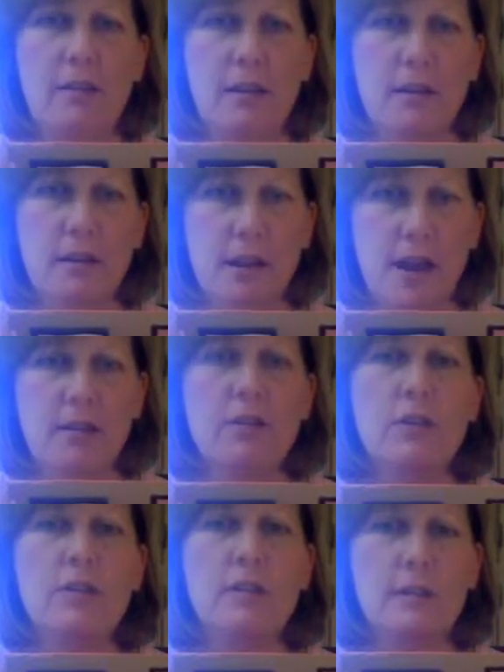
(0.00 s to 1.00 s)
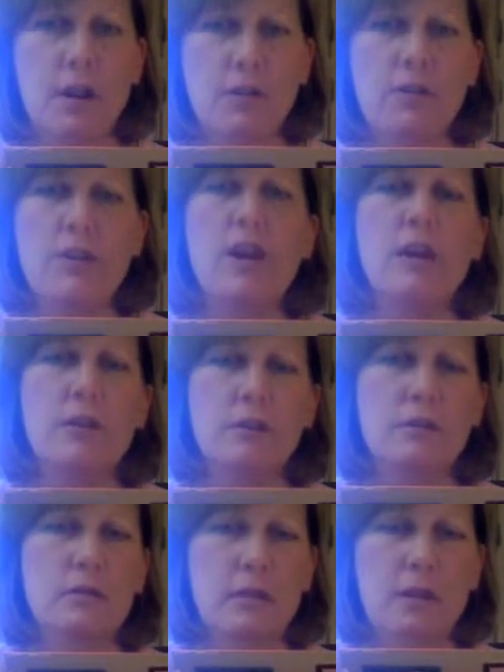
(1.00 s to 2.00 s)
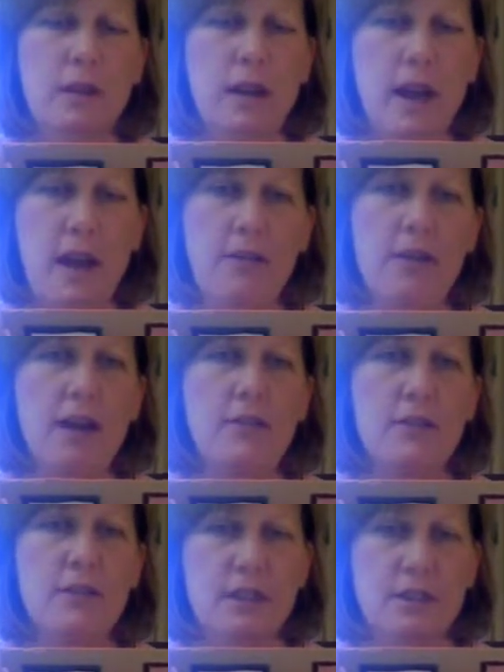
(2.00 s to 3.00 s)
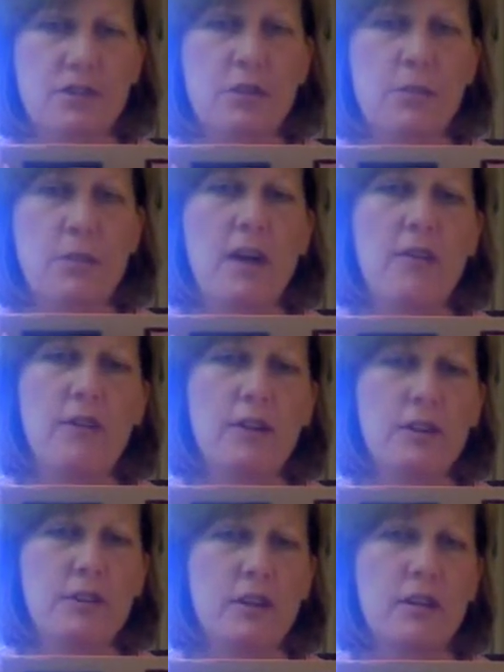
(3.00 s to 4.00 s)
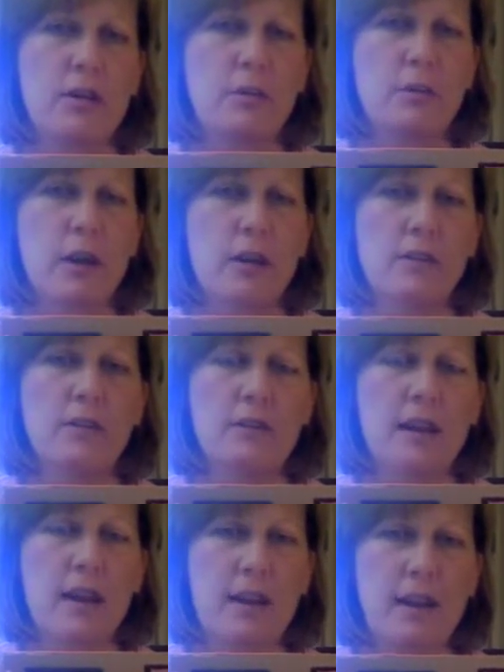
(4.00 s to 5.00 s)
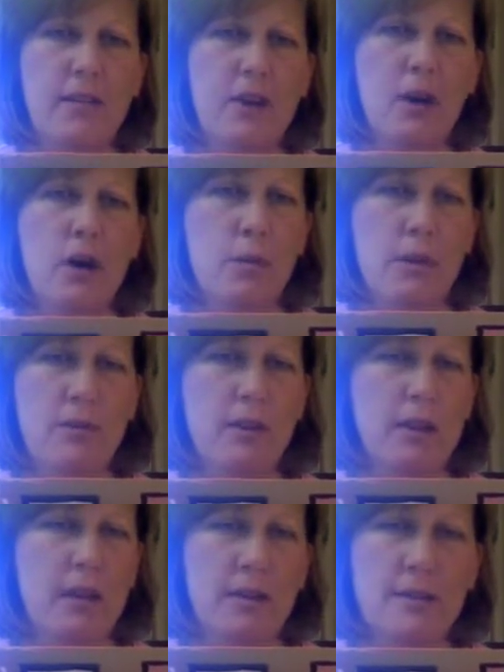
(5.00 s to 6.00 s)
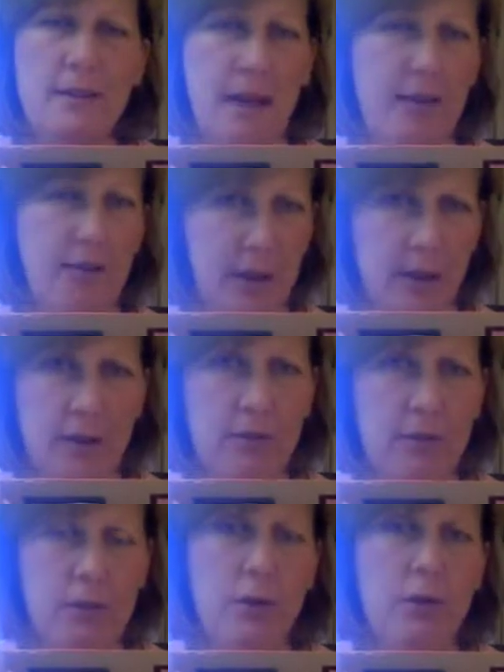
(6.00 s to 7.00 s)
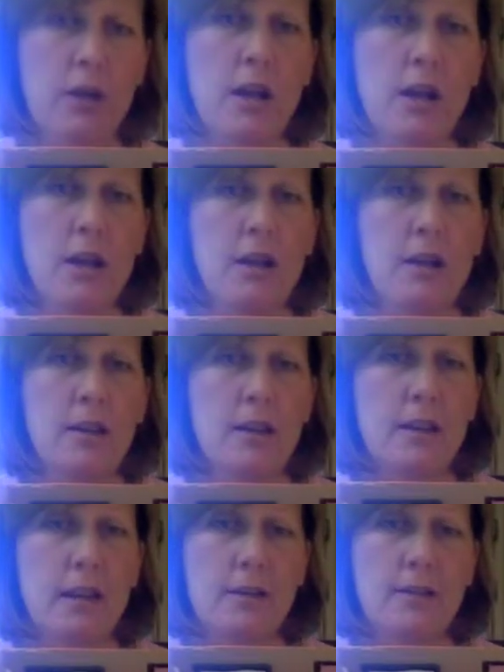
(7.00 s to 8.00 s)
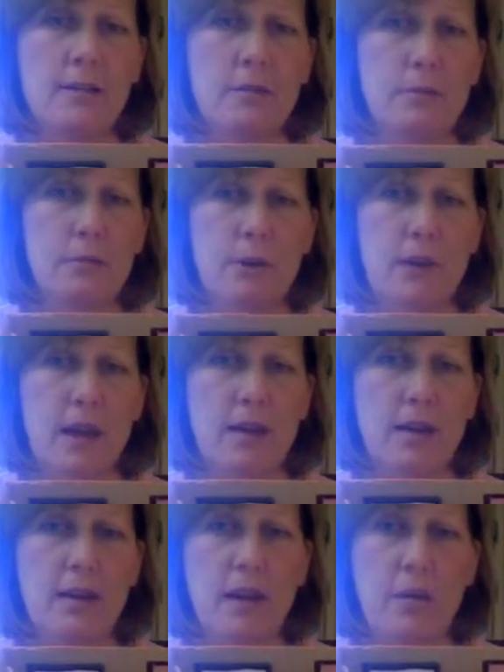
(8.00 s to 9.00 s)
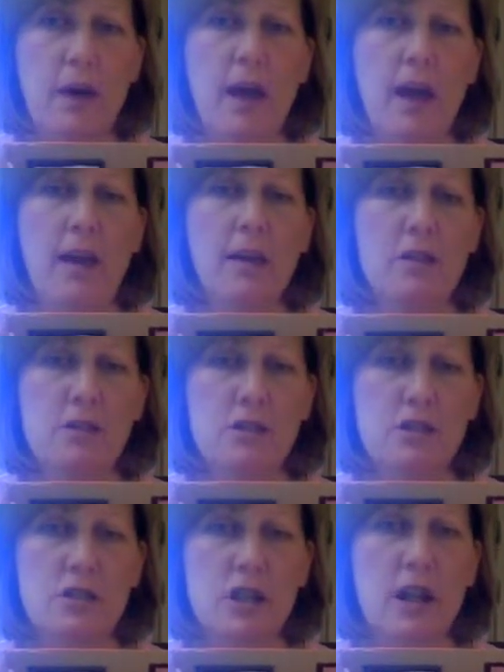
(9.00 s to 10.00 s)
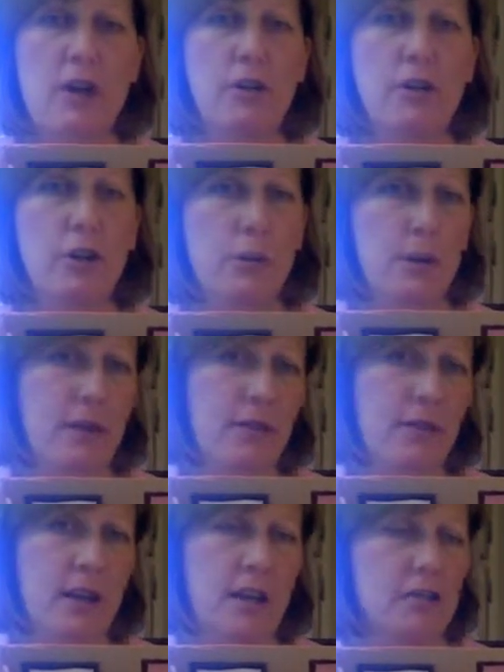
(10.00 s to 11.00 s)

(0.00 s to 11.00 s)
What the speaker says: again, could sit over there and have a conversation or whatever. There's a little rug to kind of give it a homey feeling, a safe feeling for the kids where they can get away and just chill out a little bit if they need